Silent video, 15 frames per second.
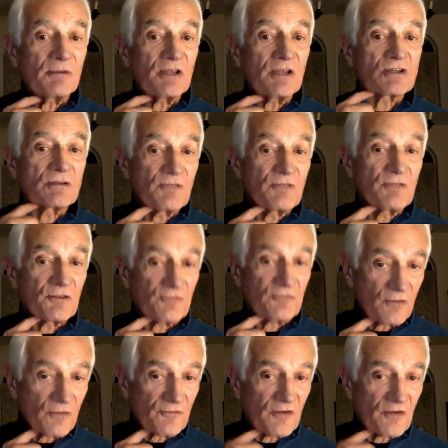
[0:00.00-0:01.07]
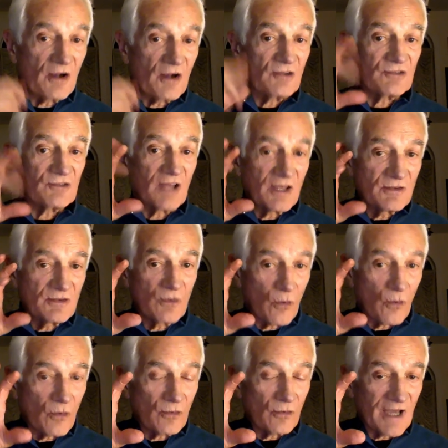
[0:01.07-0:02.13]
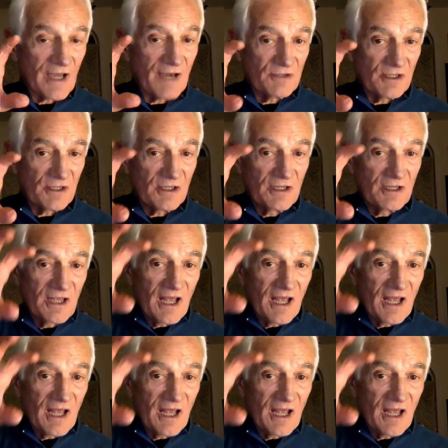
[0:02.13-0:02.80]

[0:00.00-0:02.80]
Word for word: combination of the throat pharynx and the oral